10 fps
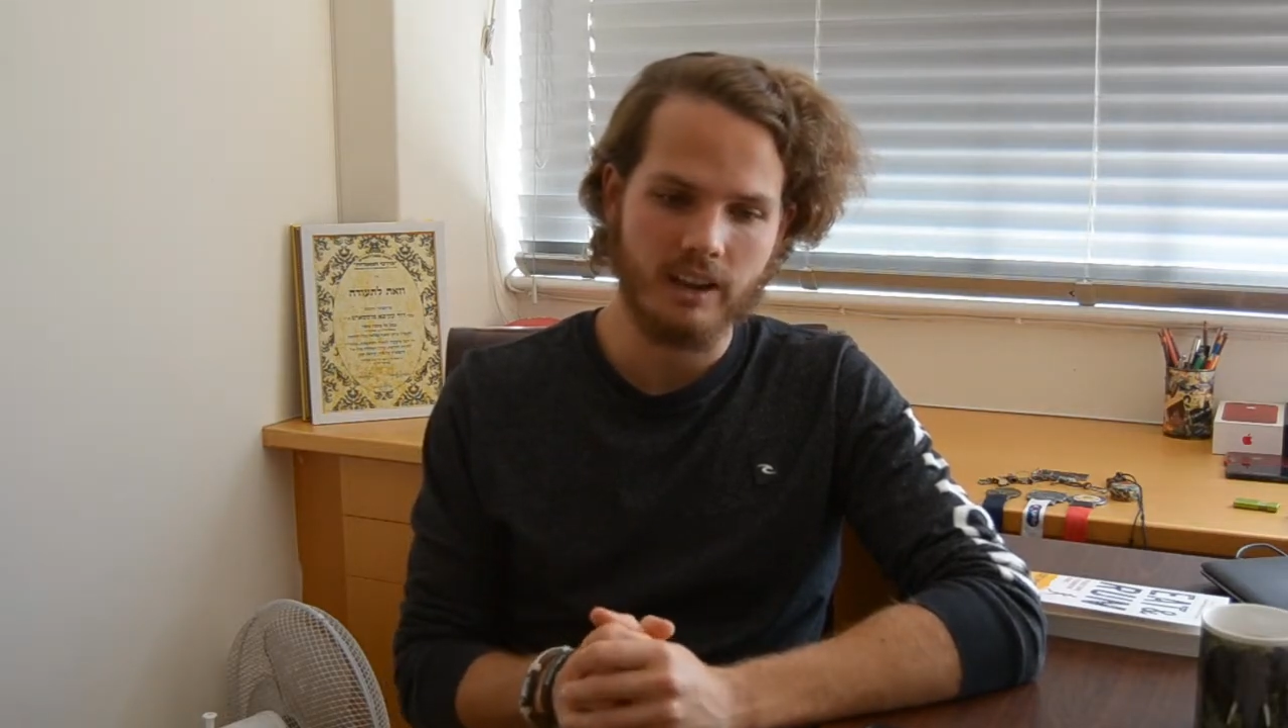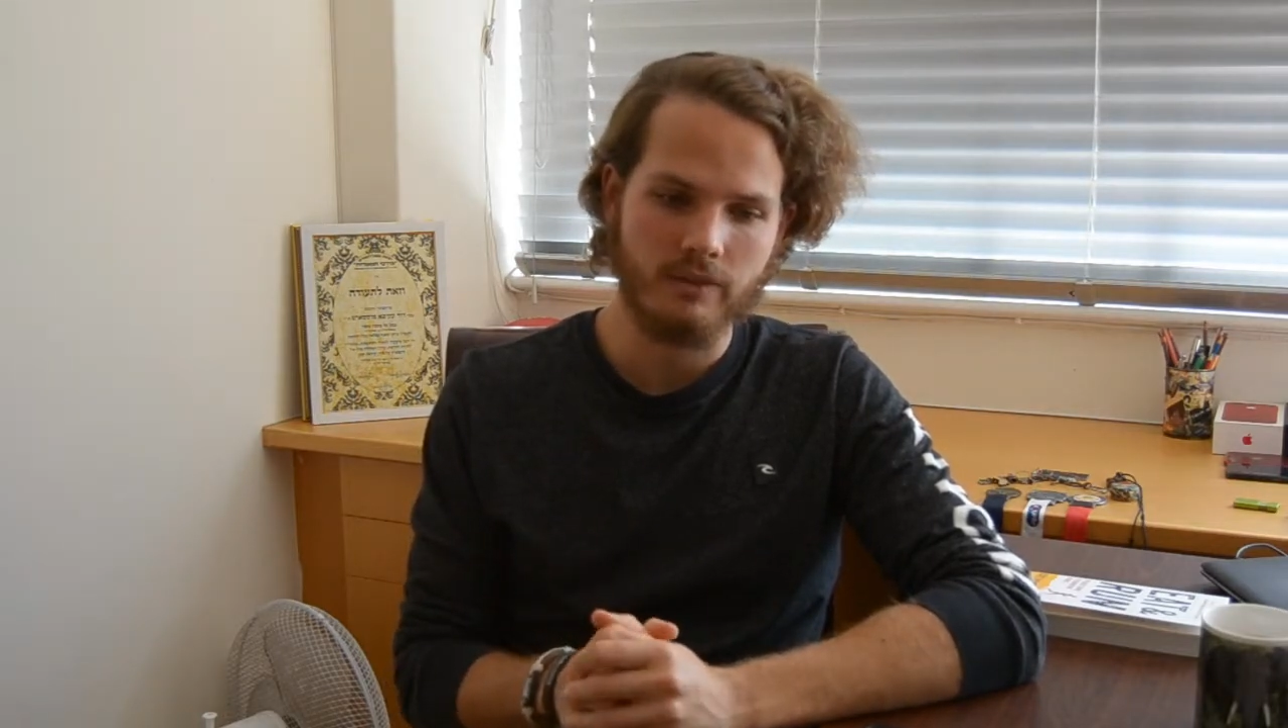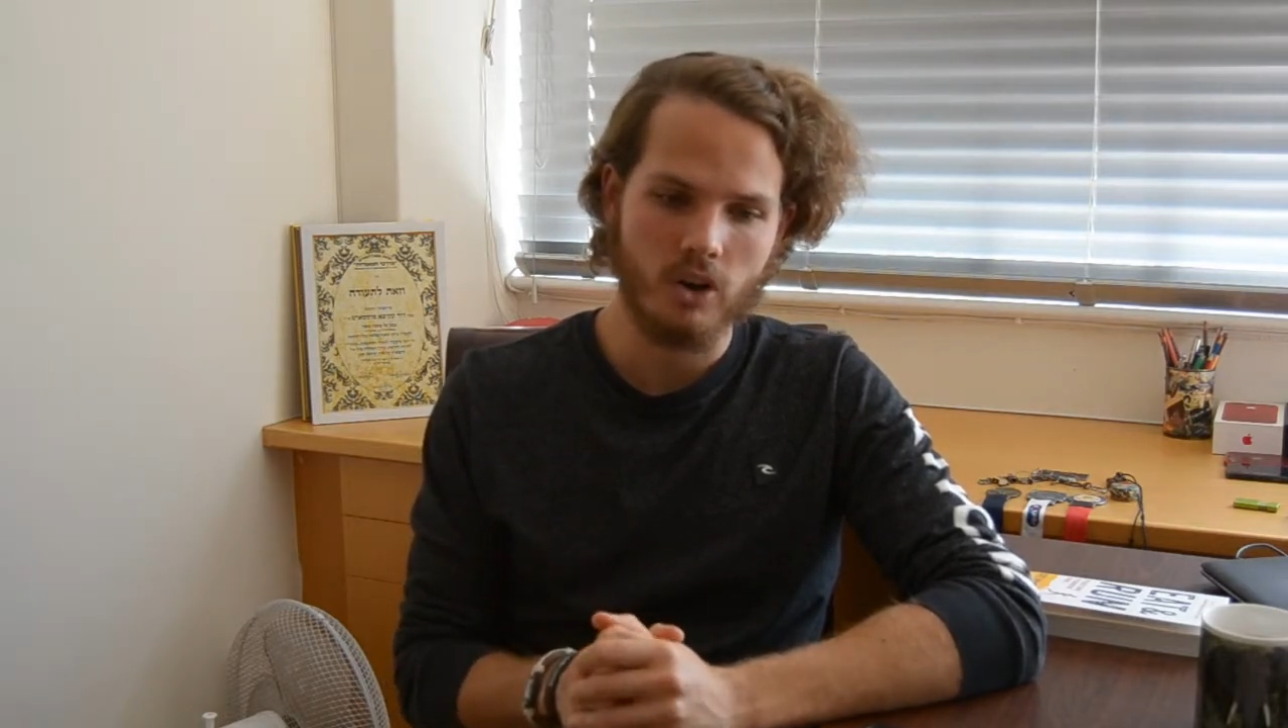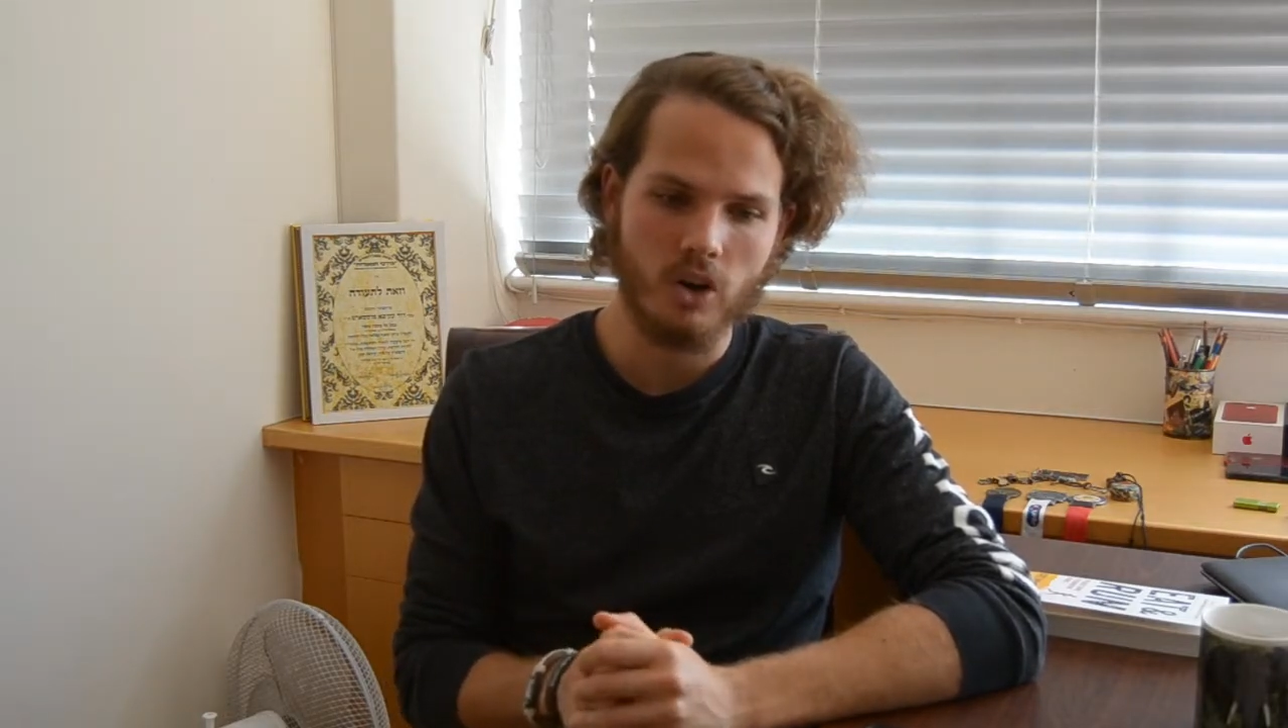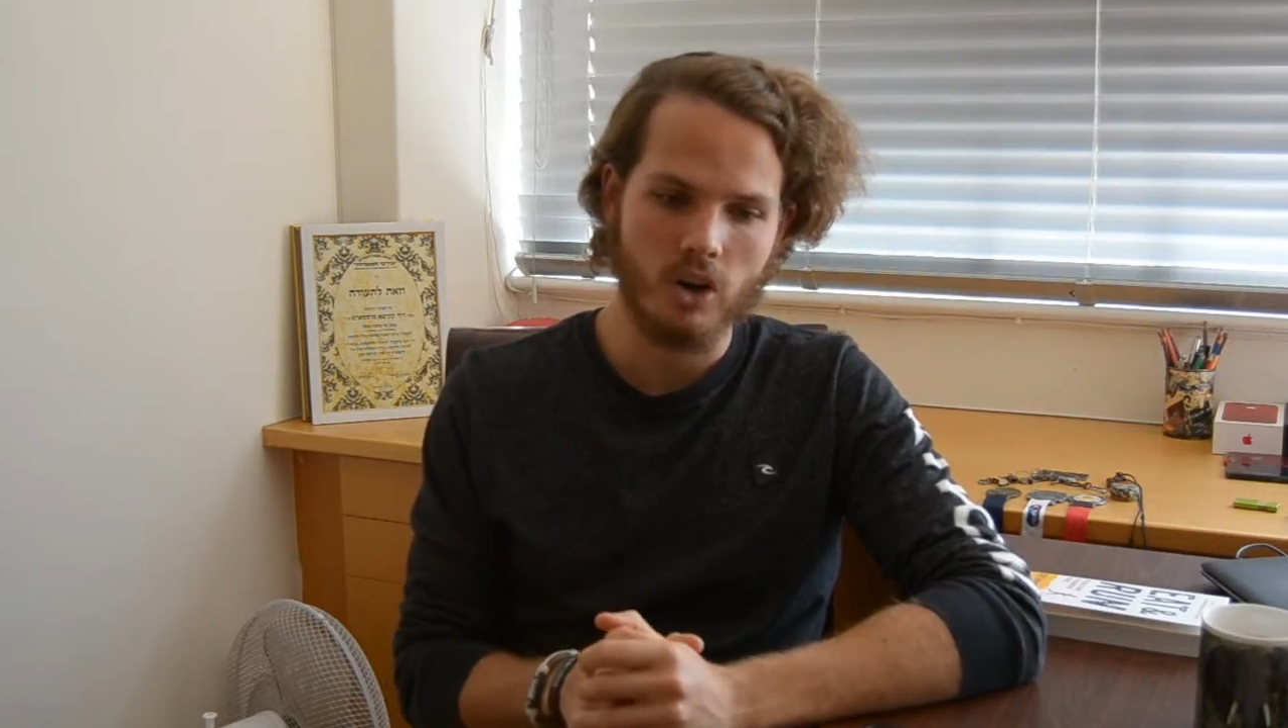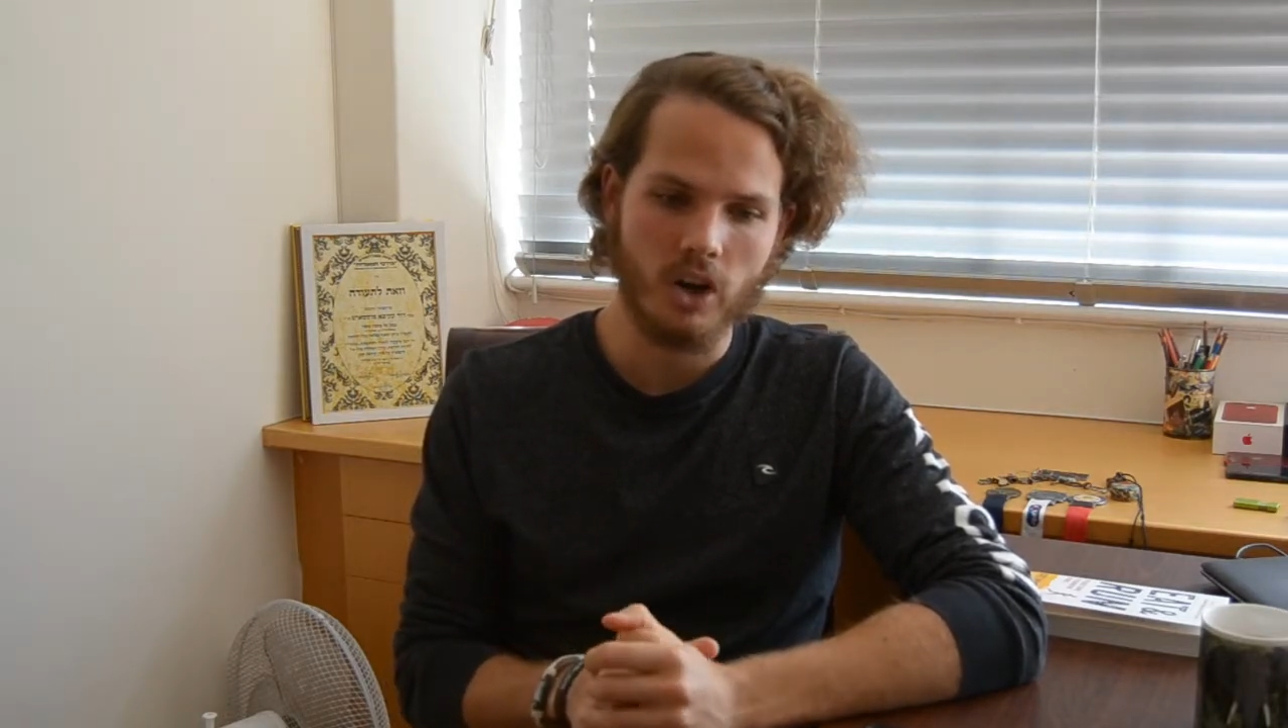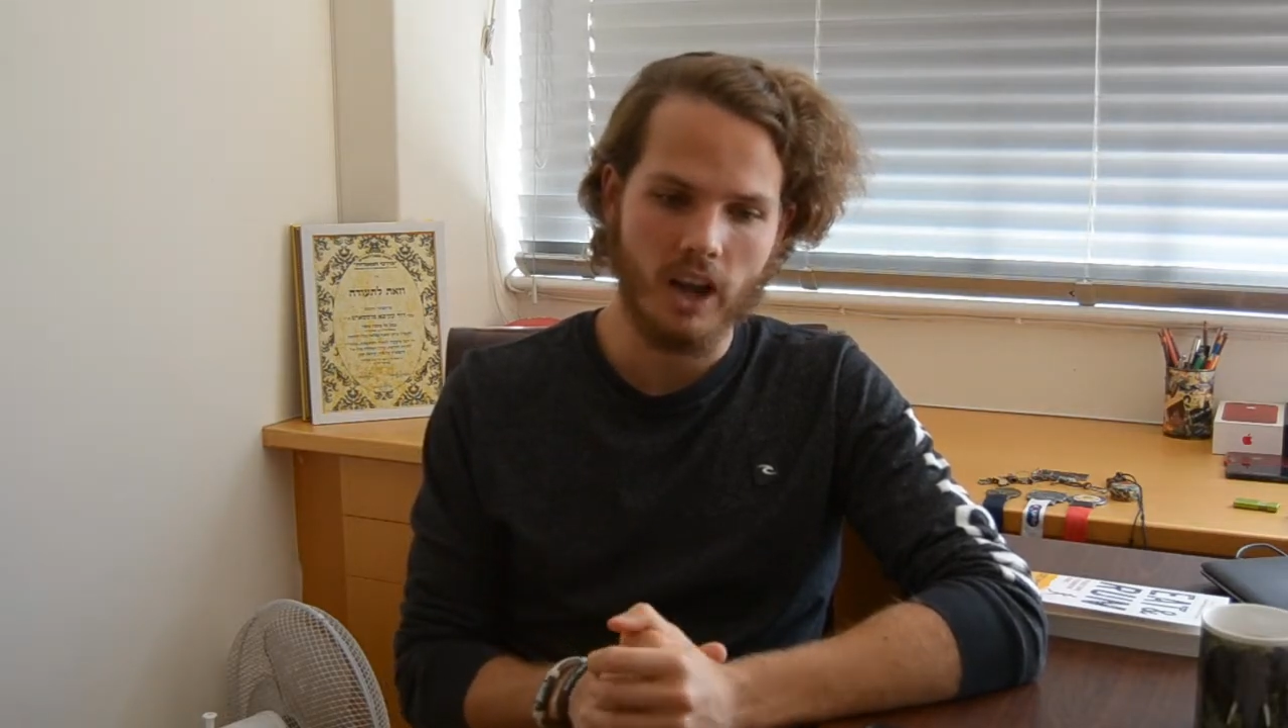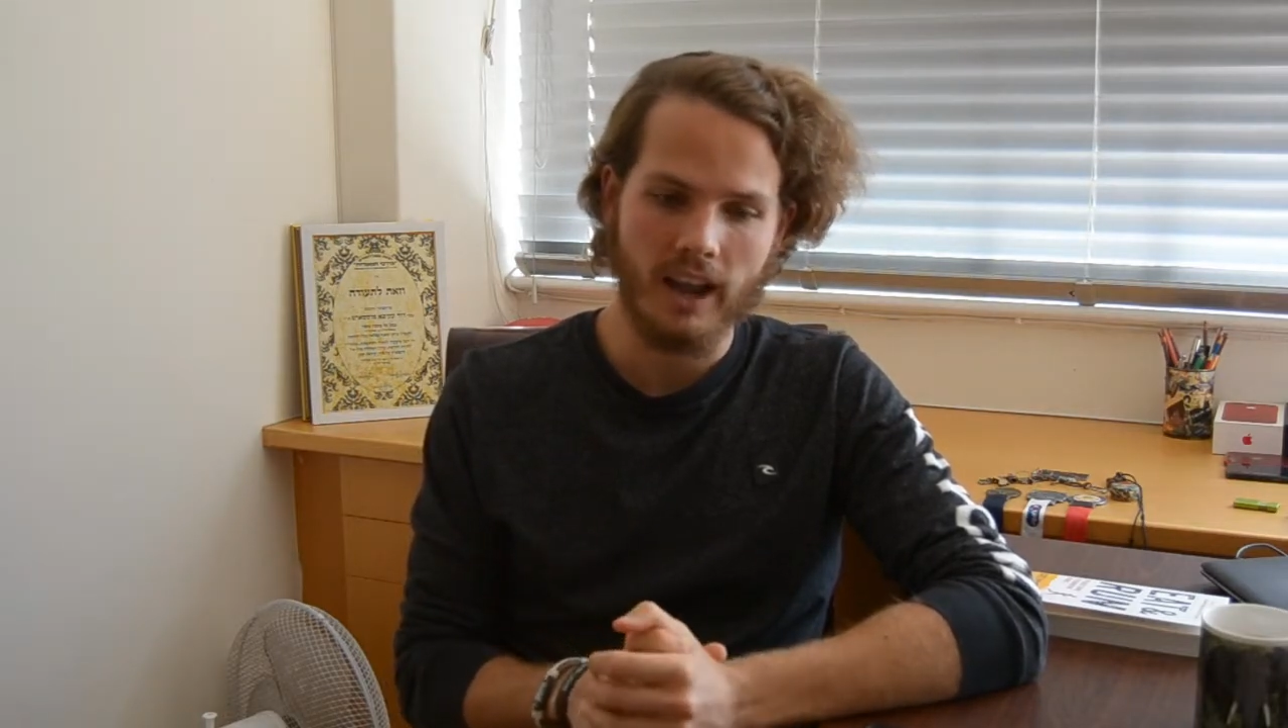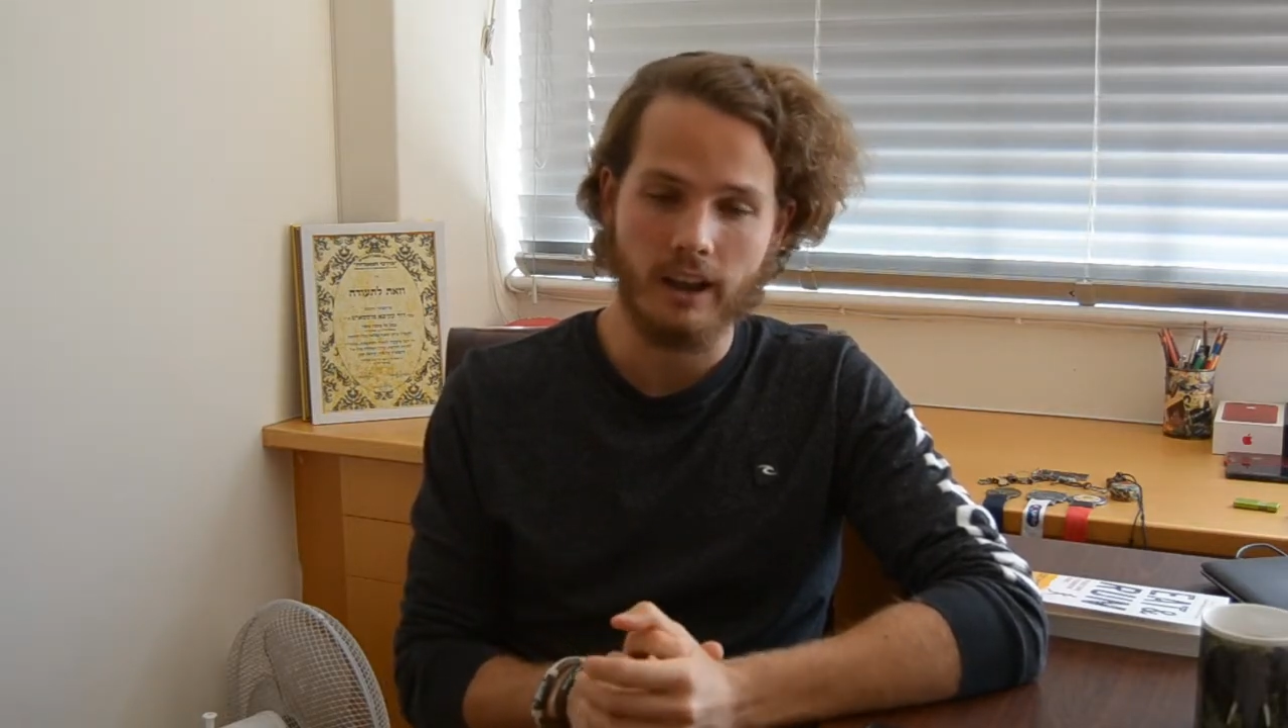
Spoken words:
are and